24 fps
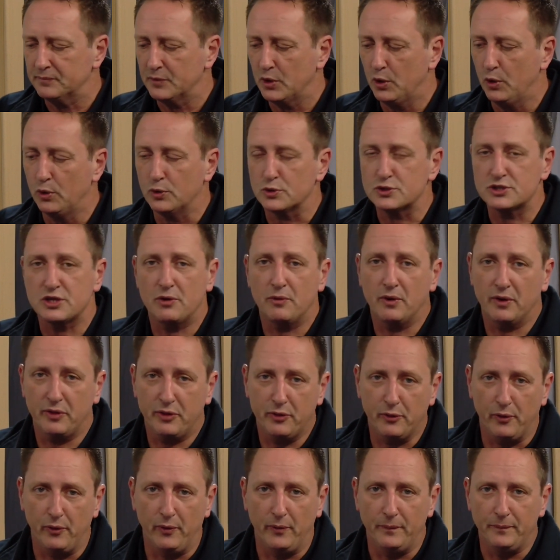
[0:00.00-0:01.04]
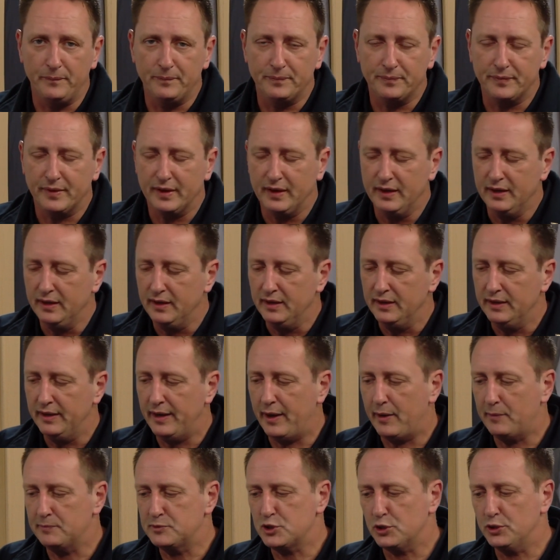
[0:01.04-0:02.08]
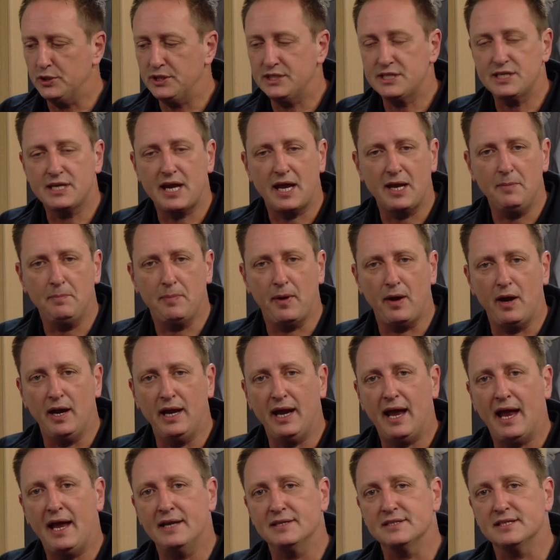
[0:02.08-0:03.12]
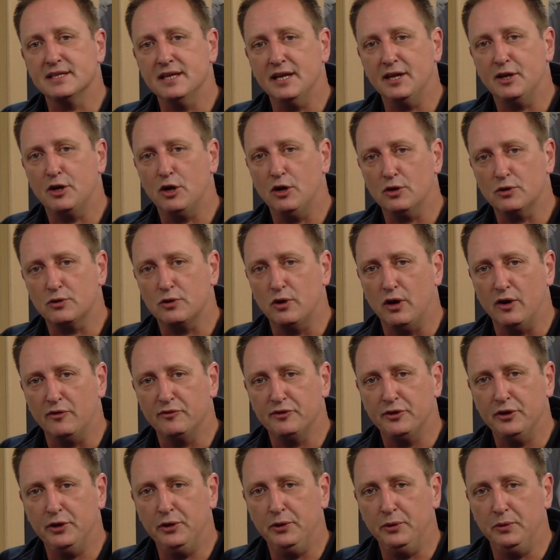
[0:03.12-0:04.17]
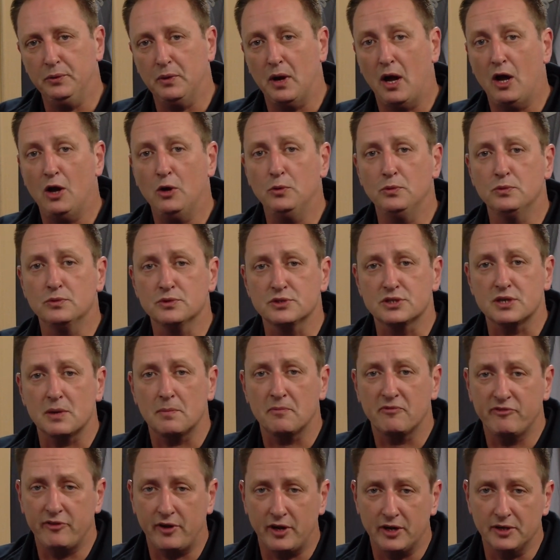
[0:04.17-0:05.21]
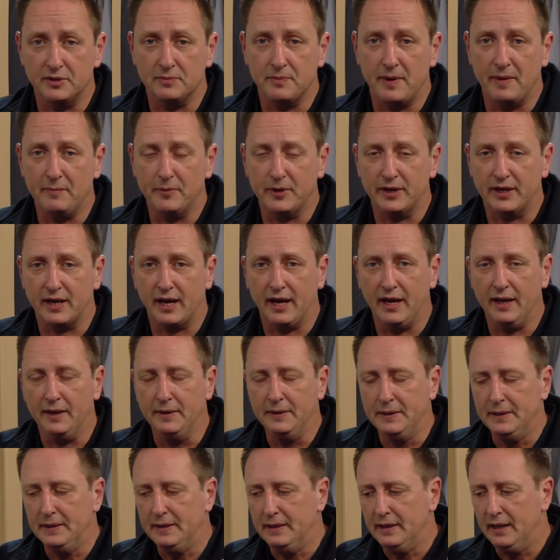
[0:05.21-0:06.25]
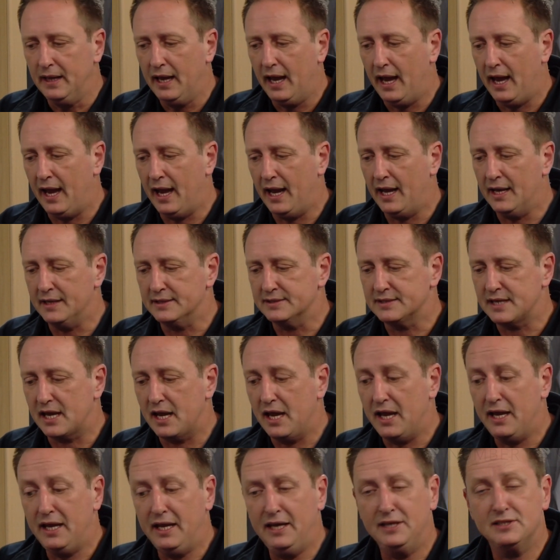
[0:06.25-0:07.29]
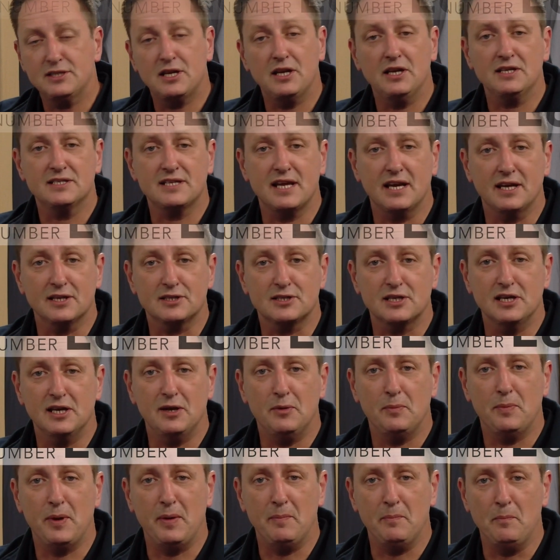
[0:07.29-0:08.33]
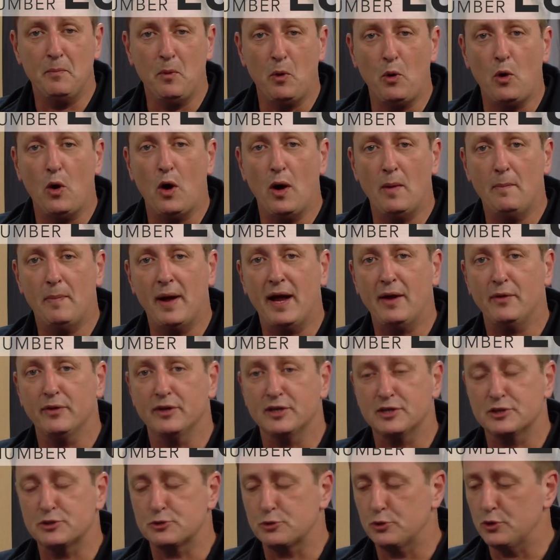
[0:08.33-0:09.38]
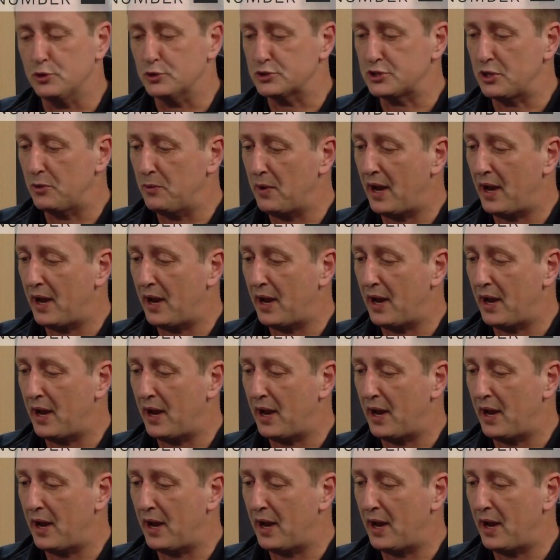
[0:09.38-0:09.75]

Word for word: or so I thought. Now I'm joined today by Anthony Cockcroft who owns Find Memory Care and uh, he's going to tell us a little bit more about this straw. So,